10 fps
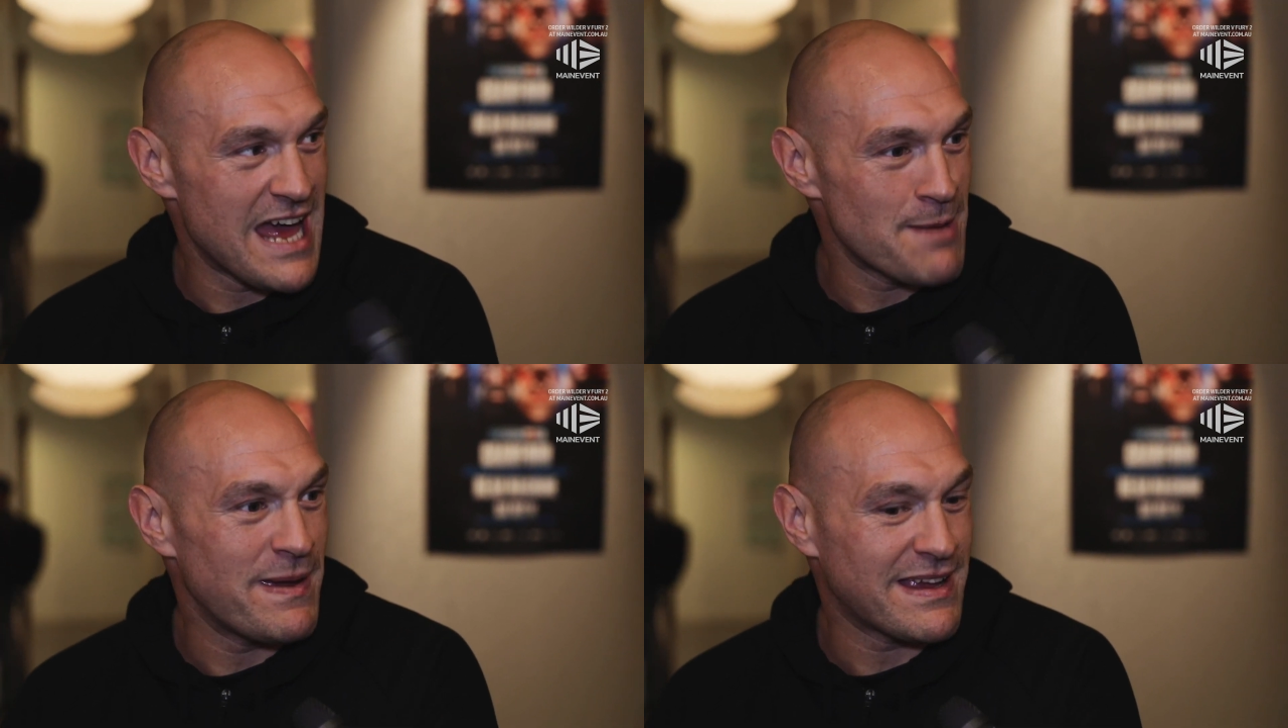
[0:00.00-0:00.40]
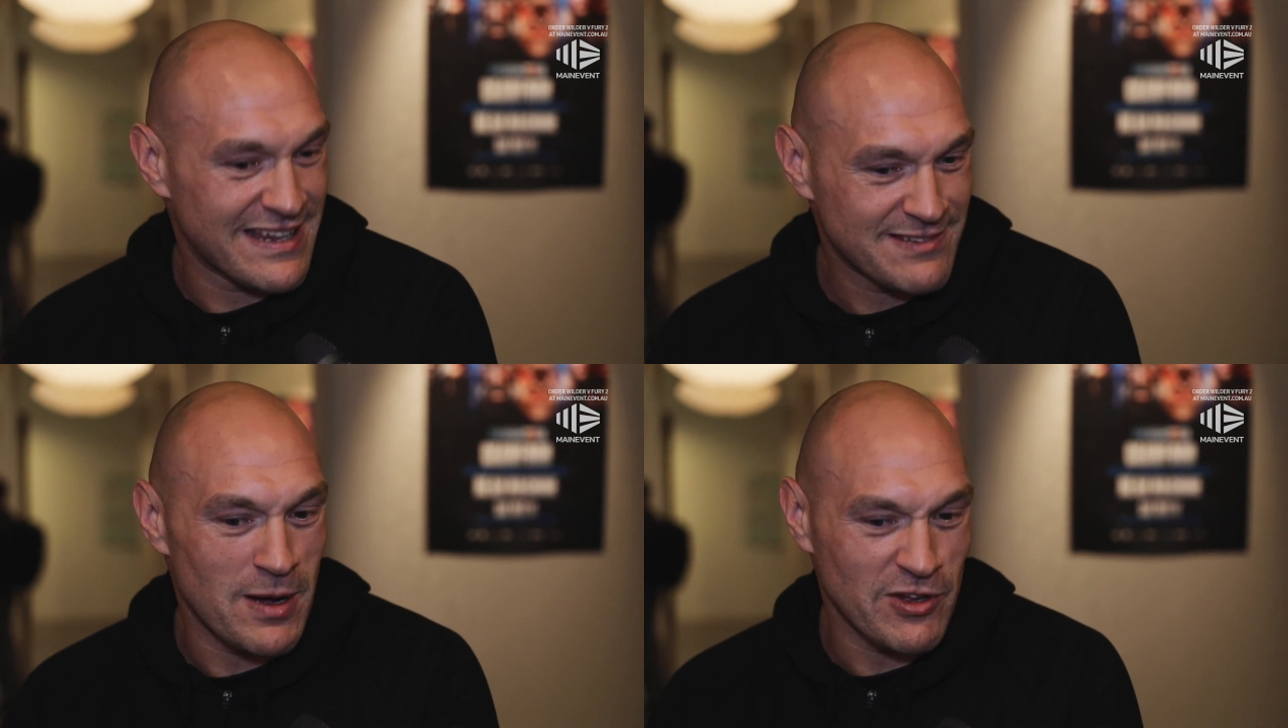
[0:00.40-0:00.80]
An
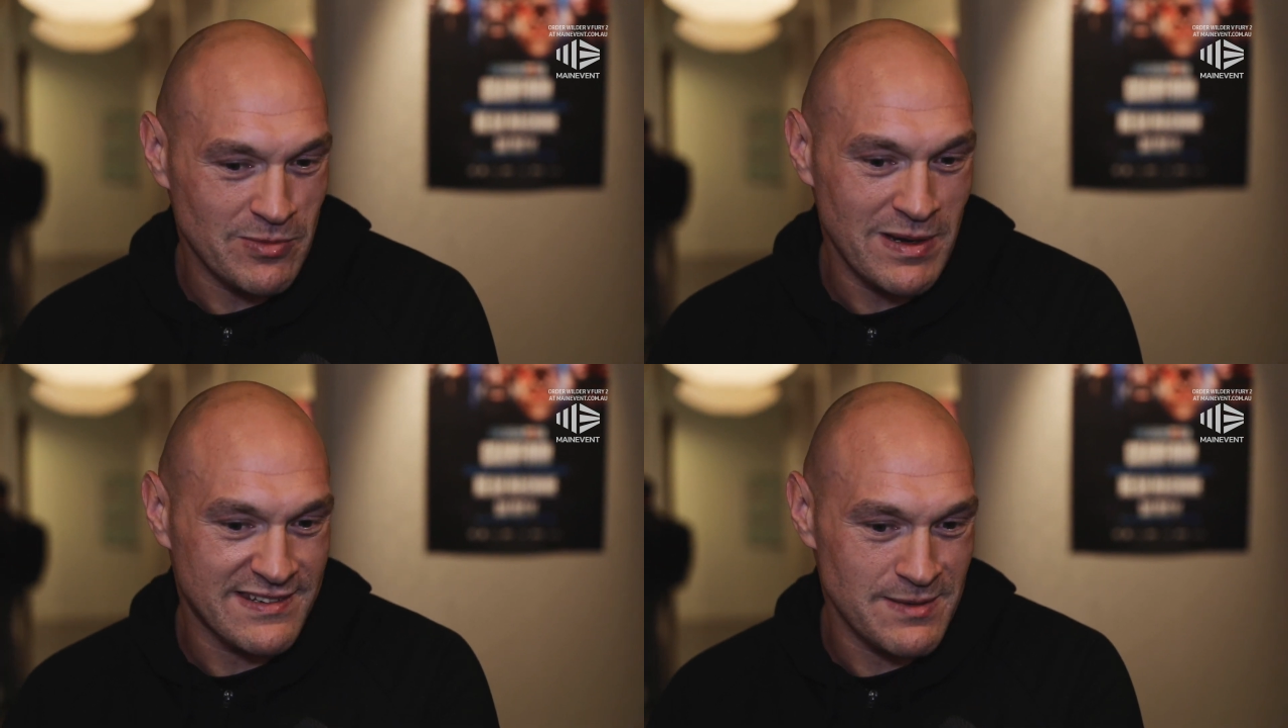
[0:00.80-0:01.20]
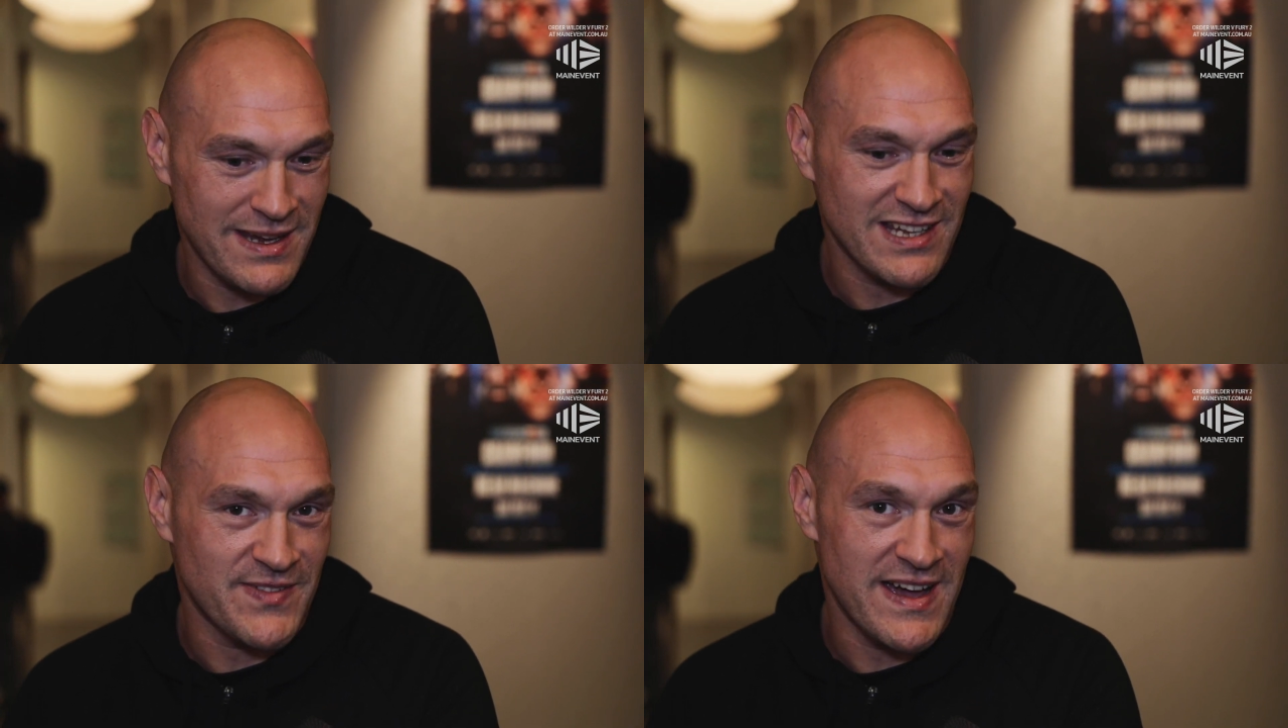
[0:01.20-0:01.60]
epic as possible. It's the
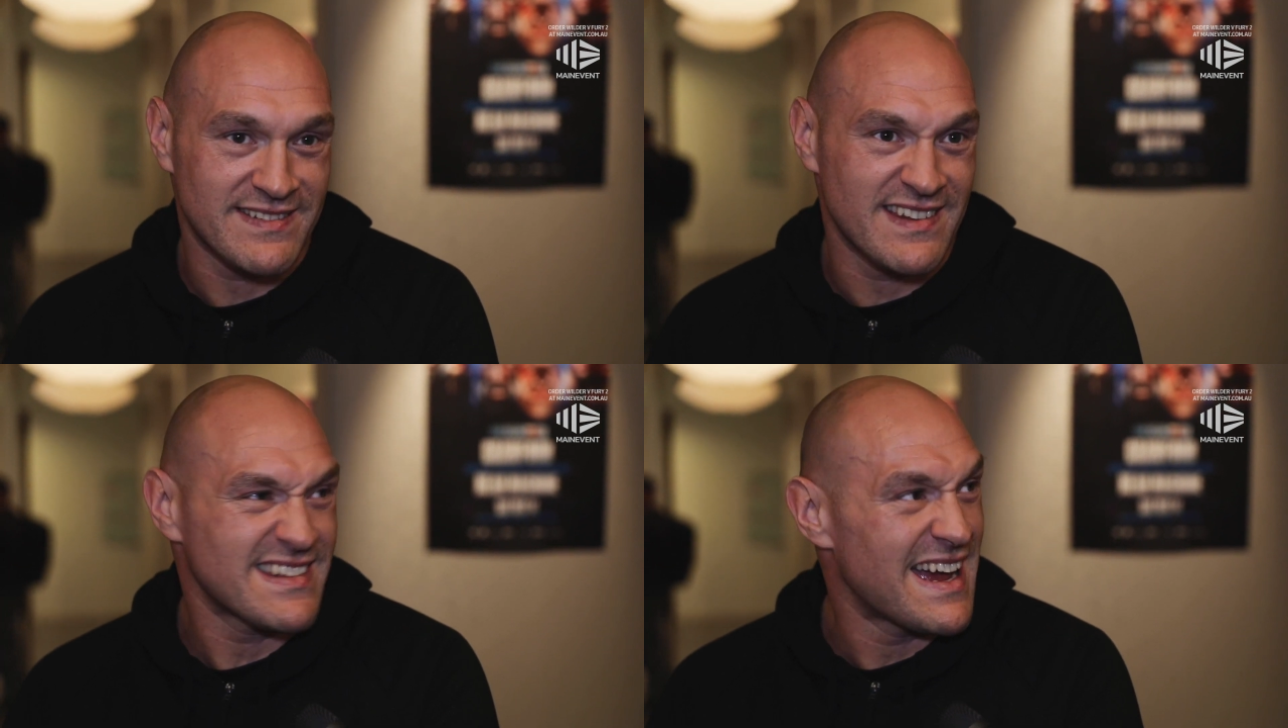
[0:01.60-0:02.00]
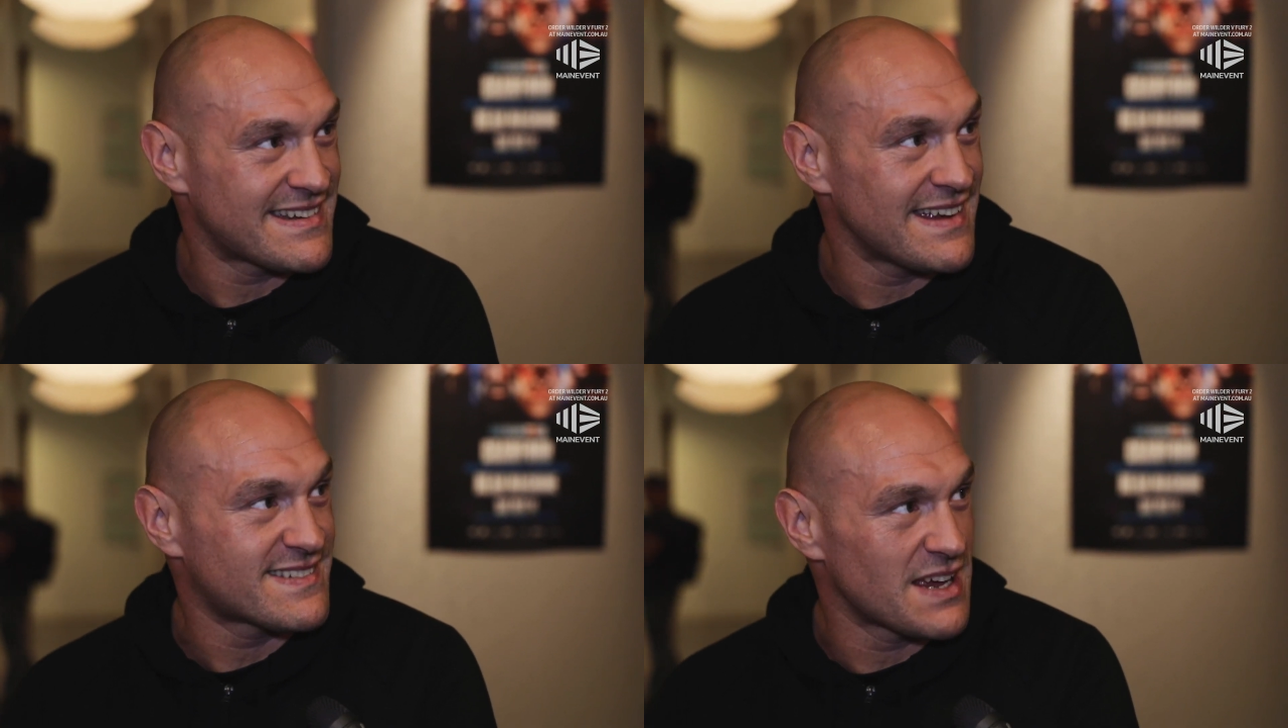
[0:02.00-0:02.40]
biggest fight since
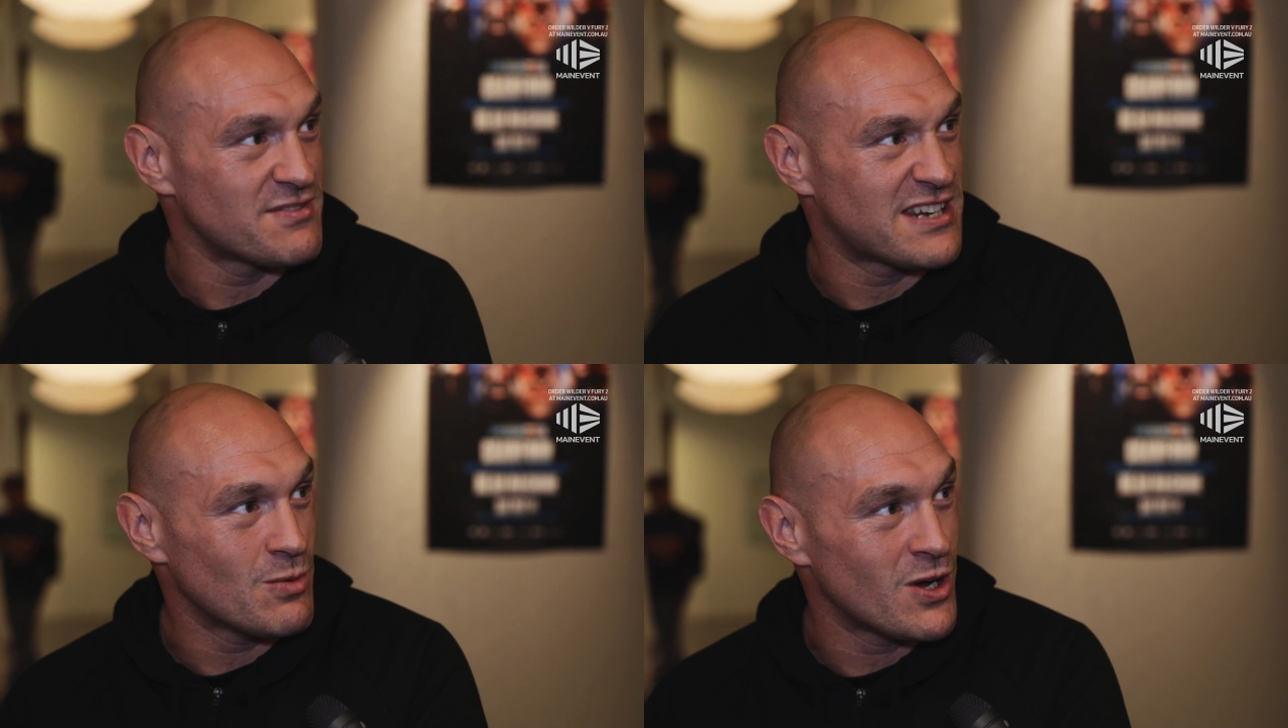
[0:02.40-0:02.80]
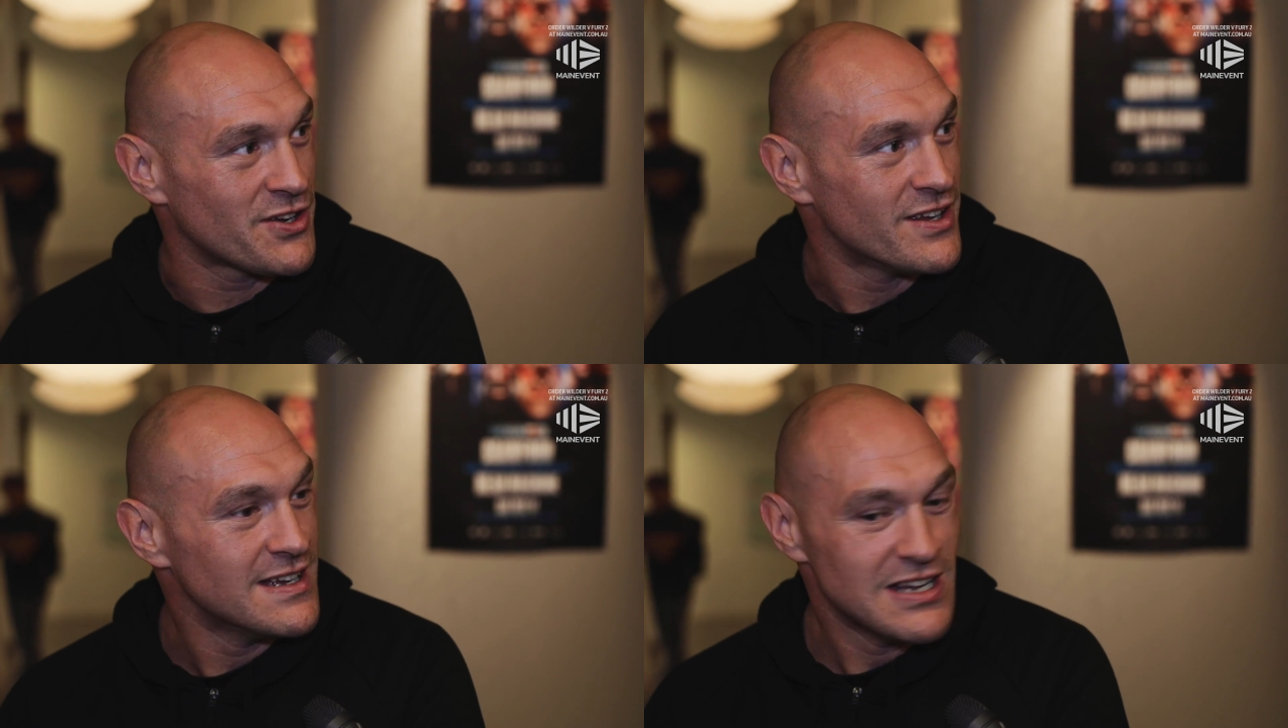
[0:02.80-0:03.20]
1971,